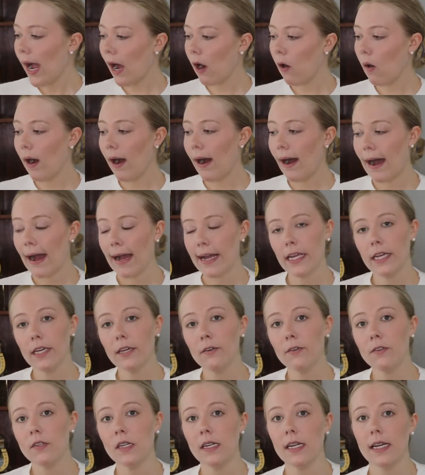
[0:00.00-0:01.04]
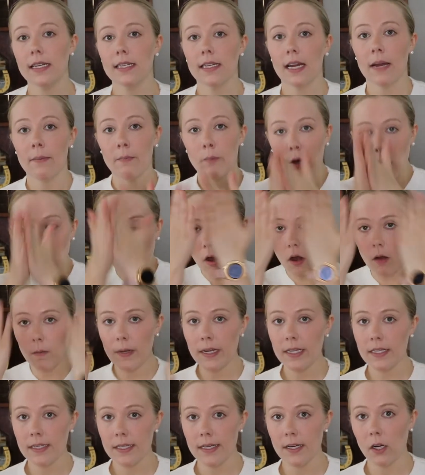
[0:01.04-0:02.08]
How I use it is I put all
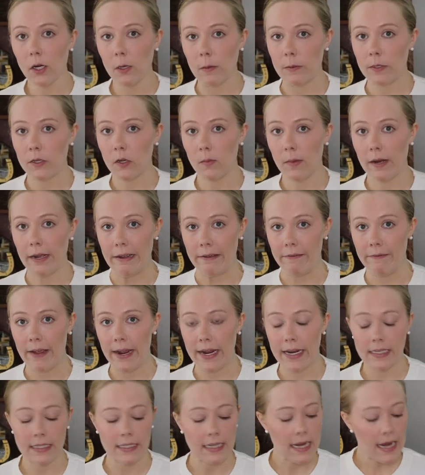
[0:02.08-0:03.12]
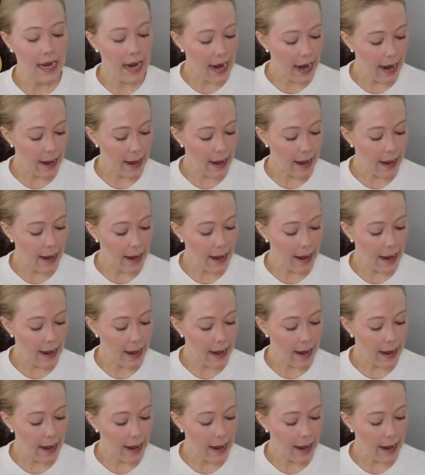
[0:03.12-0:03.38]
my serums on my face,